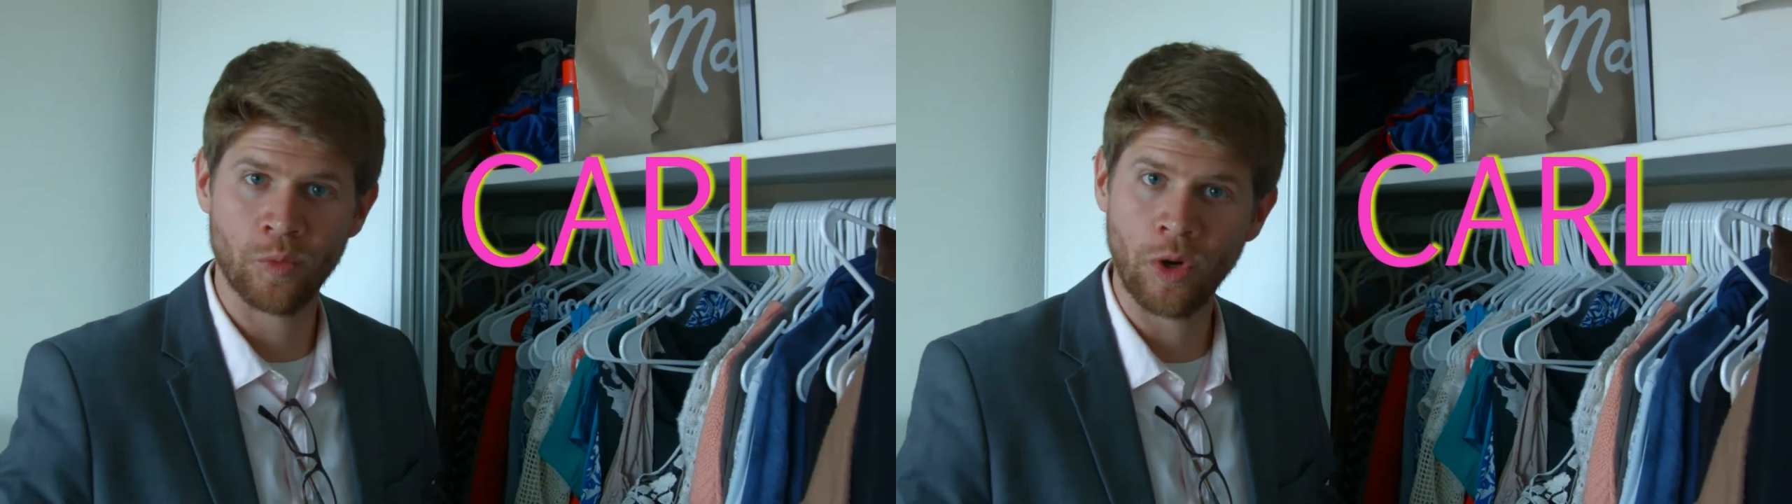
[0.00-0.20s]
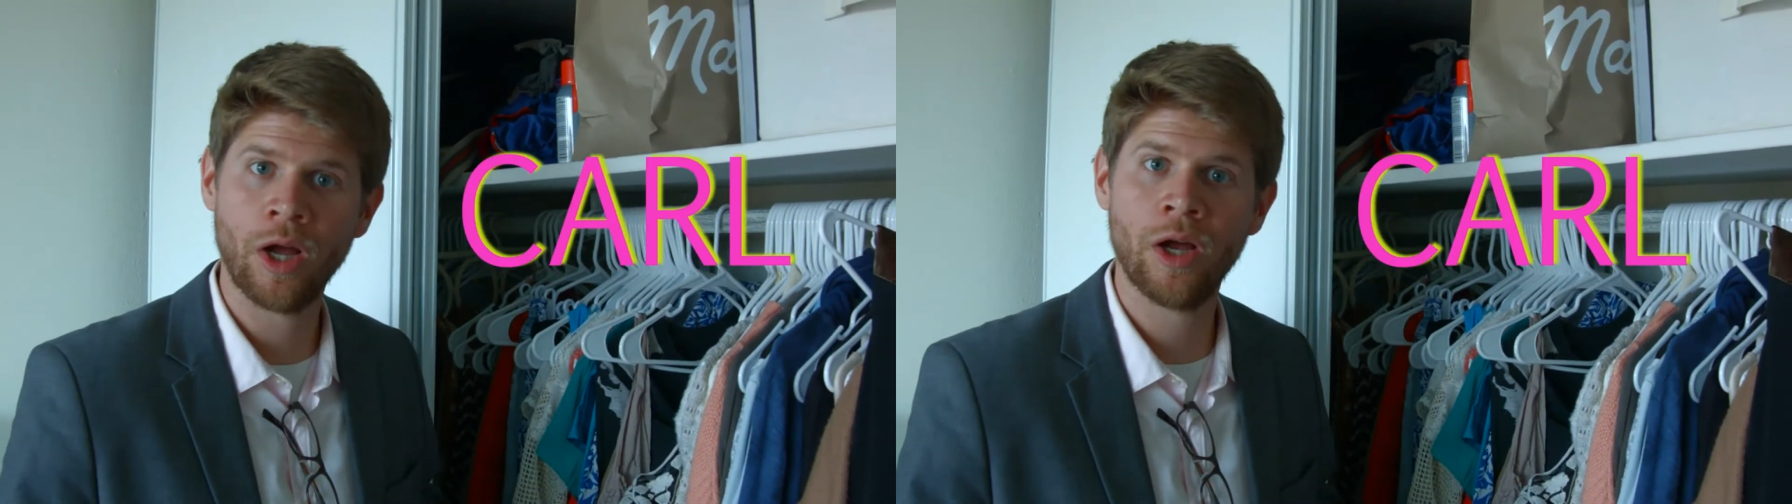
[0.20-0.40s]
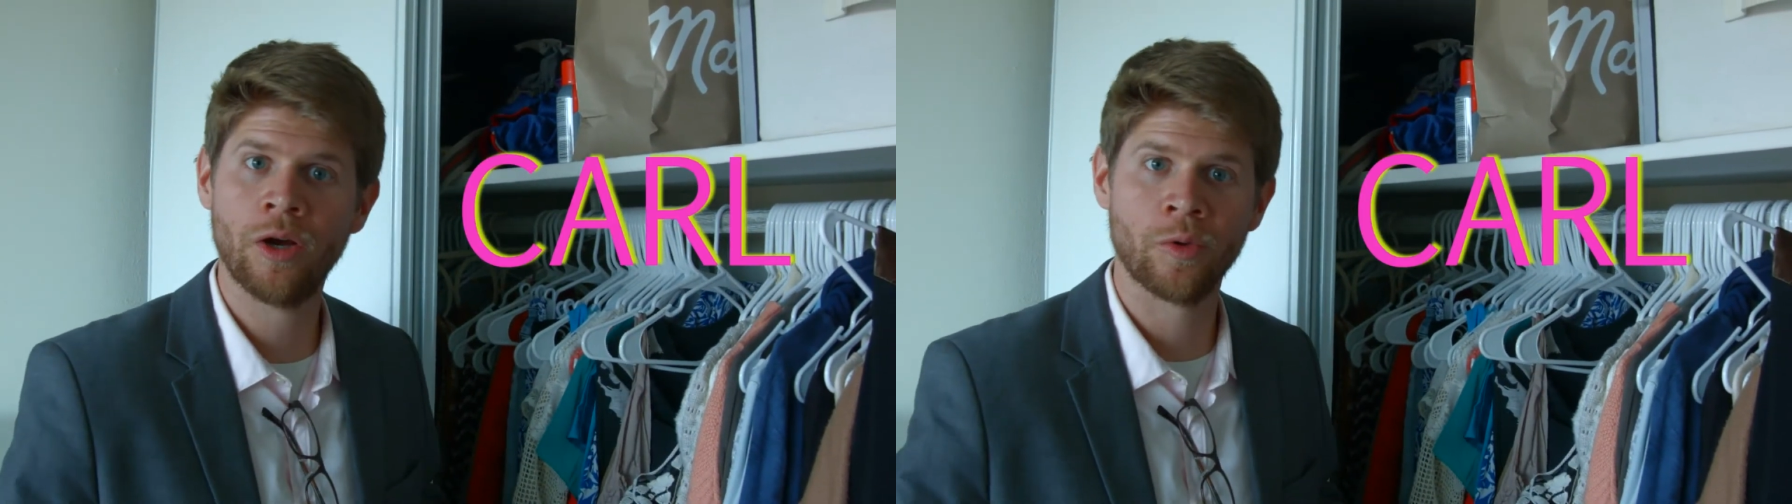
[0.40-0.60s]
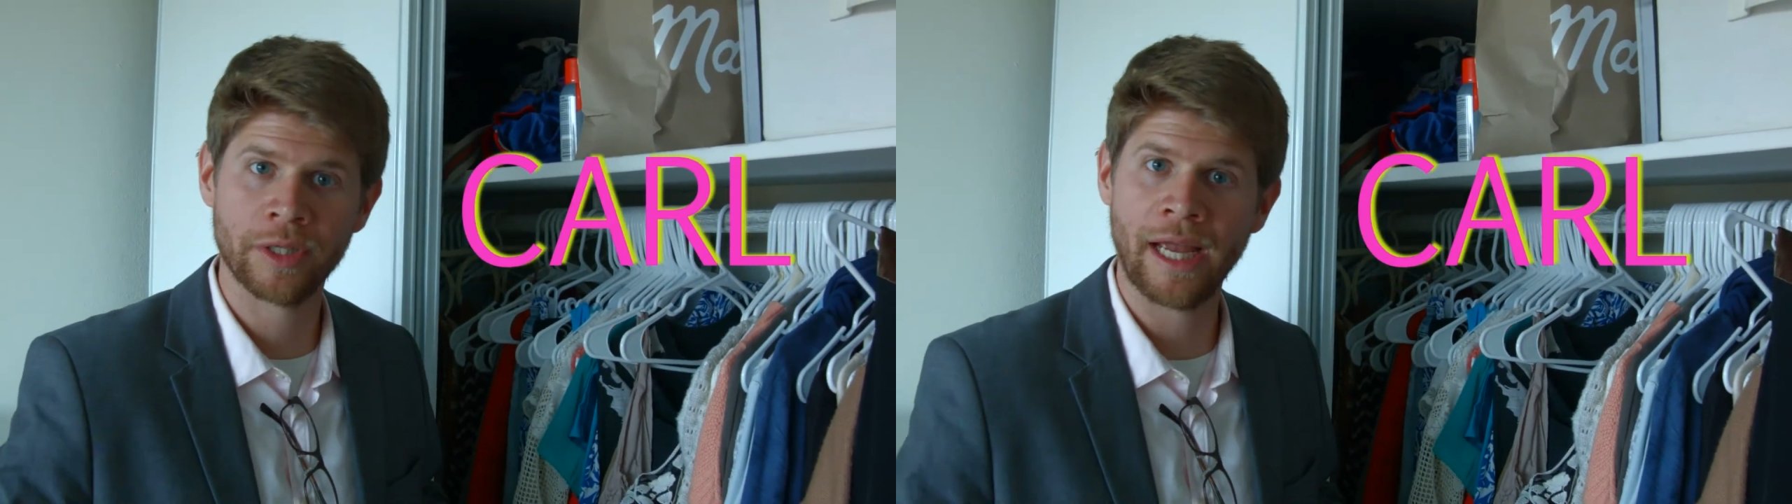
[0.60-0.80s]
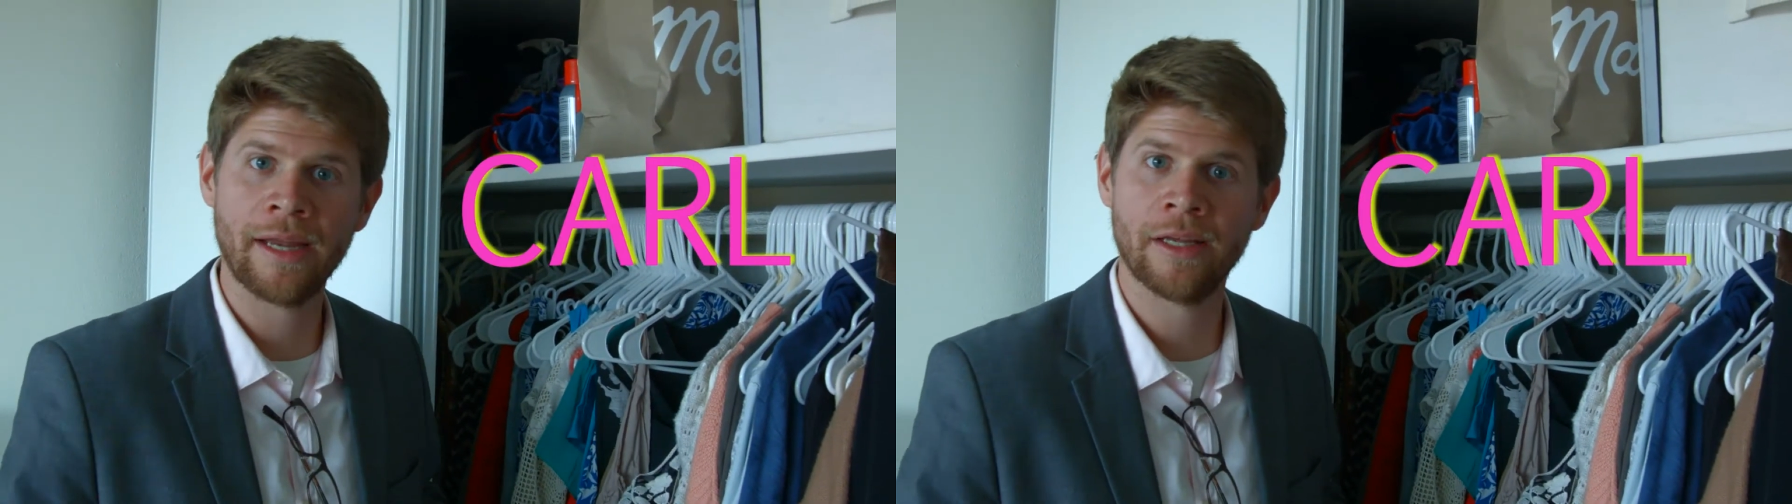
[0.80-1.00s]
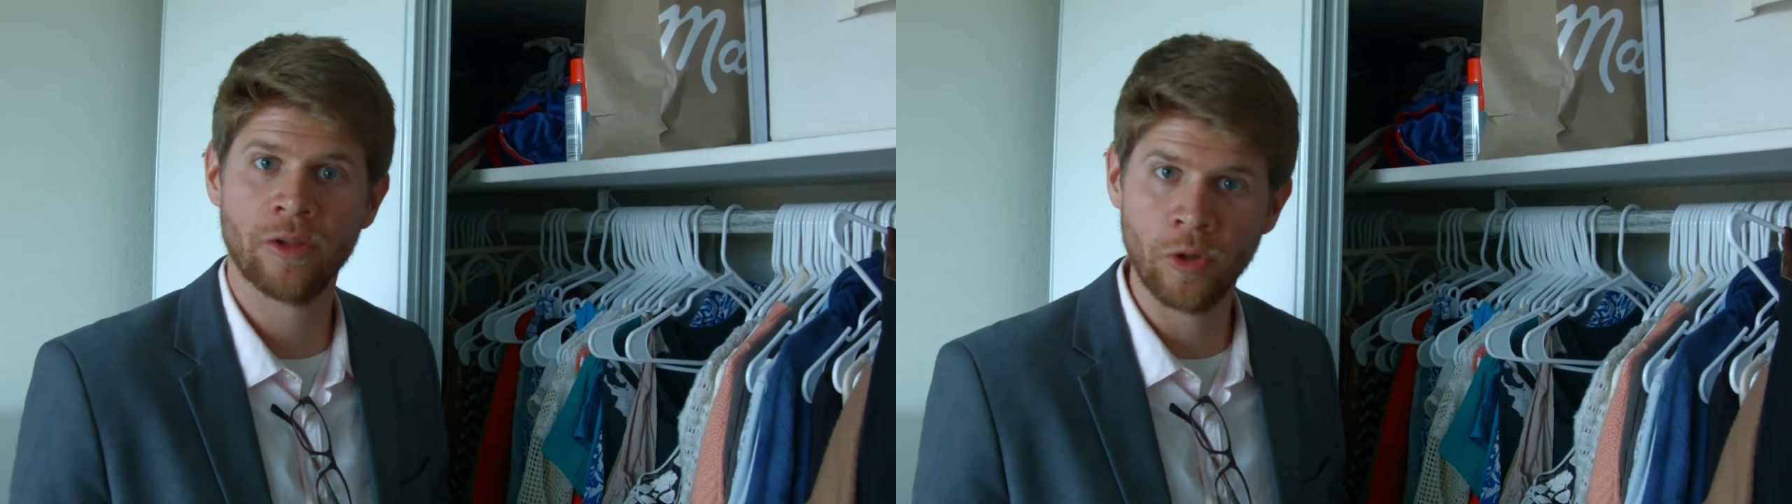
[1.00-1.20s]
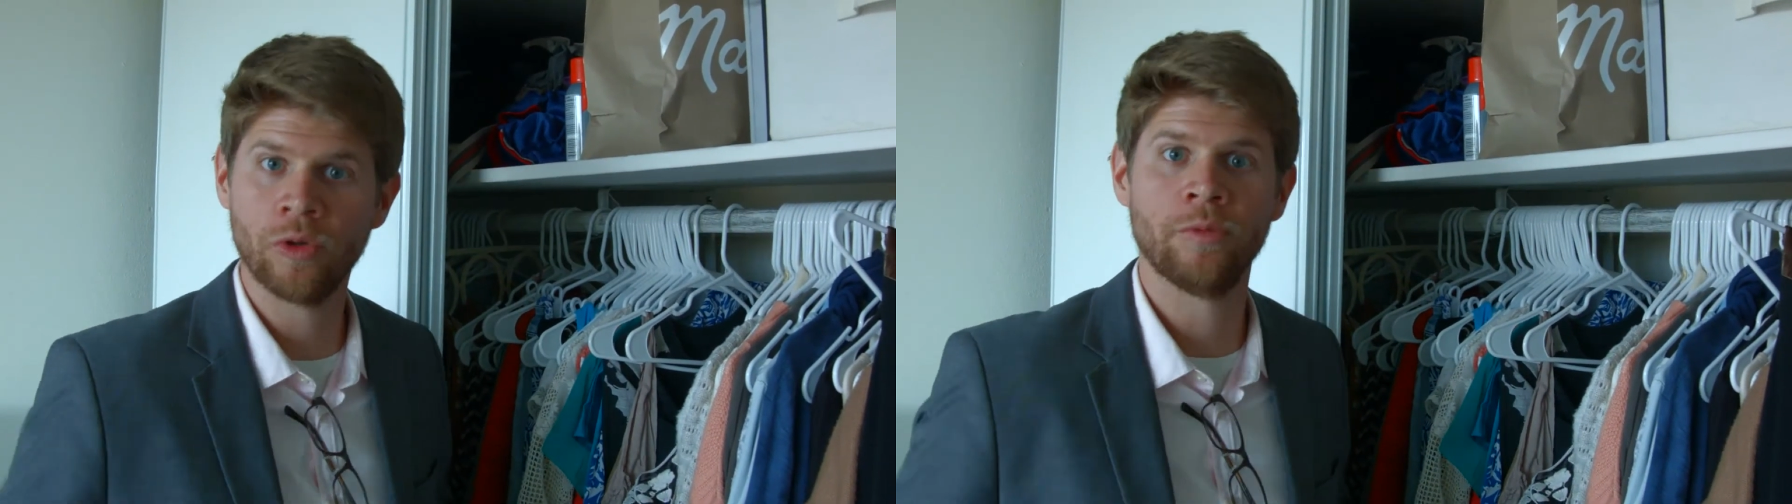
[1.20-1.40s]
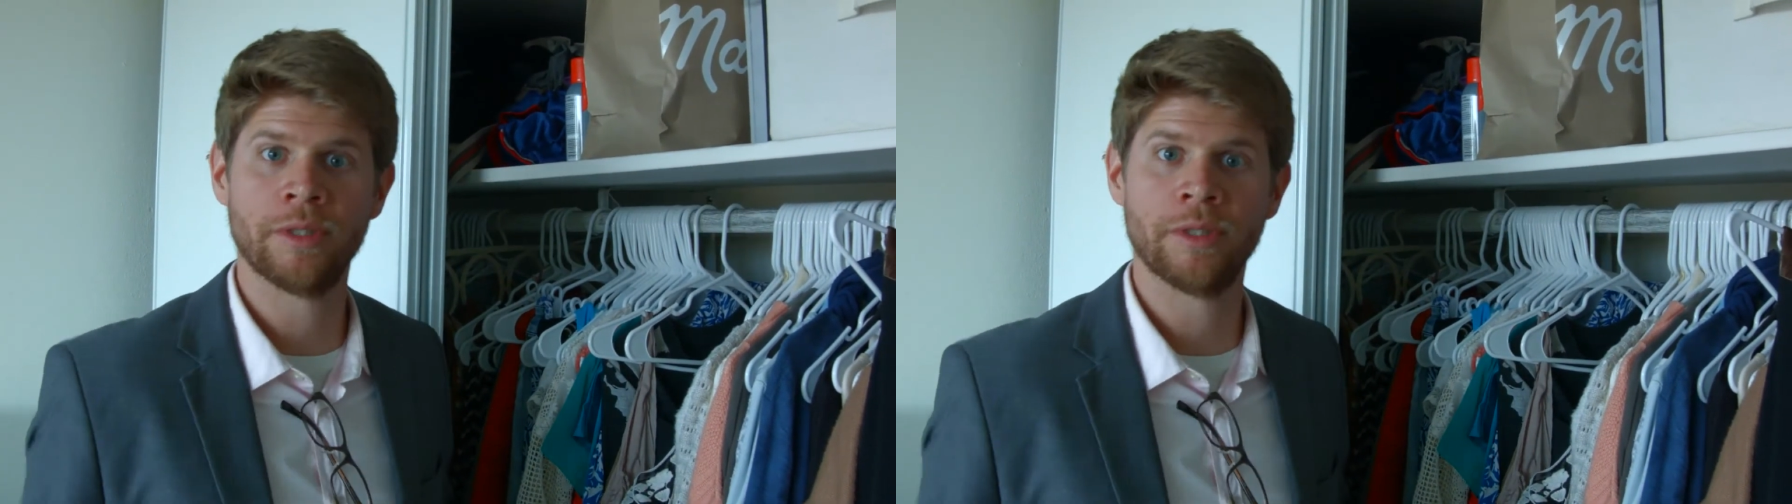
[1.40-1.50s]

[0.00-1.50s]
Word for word: raw, organic, local